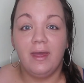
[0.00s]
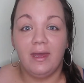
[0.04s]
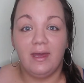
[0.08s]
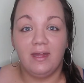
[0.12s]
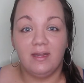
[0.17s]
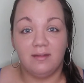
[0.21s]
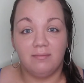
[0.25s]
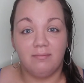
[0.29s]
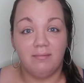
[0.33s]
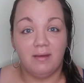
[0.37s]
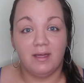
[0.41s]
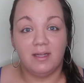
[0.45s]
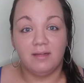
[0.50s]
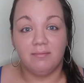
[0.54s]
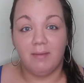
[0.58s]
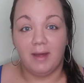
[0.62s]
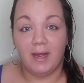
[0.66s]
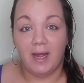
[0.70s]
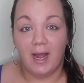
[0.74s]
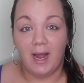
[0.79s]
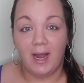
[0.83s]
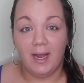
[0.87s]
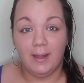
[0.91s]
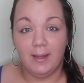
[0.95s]
is mix my
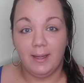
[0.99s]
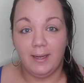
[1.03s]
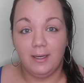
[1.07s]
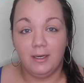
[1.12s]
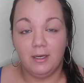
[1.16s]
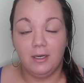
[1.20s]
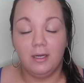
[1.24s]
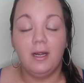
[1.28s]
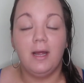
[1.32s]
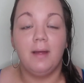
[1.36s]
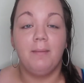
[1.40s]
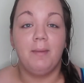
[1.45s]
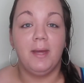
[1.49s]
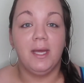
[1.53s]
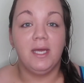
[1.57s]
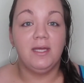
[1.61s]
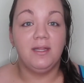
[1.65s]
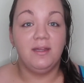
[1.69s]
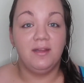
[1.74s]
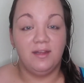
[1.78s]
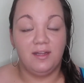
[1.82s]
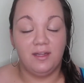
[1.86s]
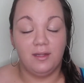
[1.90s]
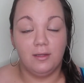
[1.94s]
highlighter and my
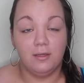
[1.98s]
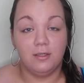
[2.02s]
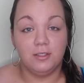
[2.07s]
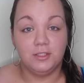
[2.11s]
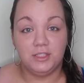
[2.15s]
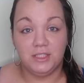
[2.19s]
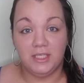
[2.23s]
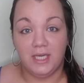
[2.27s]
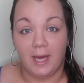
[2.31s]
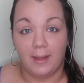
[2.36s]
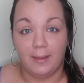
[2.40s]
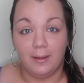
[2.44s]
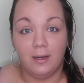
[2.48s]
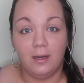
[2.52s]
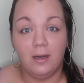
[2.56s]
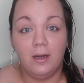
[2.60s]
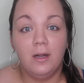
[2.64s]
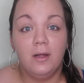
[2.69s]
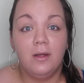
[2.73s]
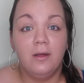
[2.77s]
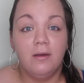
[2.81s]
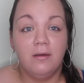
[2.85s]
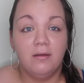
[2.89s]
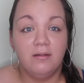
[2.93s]
concealer together
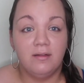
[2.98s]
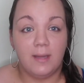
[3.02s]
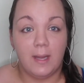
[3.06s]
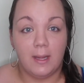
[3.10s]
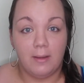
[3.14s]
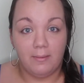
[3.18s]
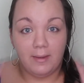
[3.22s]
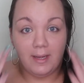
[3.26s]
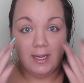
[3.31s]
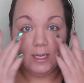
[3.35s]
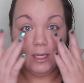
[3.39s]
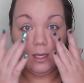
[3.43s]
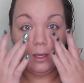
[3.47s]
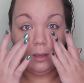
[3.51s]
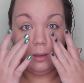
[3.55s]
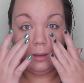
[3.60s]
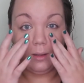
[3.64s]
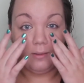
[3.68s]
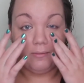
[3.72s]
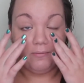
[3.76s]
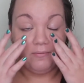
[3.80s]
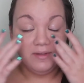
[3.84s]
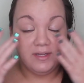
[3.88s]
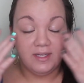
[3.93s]
so that way it
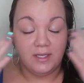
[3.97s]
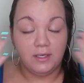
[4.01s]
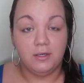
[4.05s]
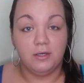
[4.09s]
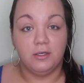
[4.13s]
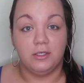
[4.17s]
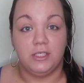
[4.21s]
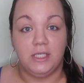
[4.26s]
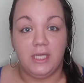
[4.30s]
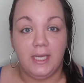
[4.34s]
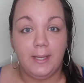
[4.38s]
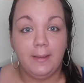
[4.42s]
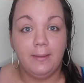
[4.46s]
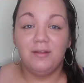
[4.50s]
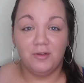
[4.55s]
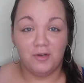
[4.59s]
glows underneath.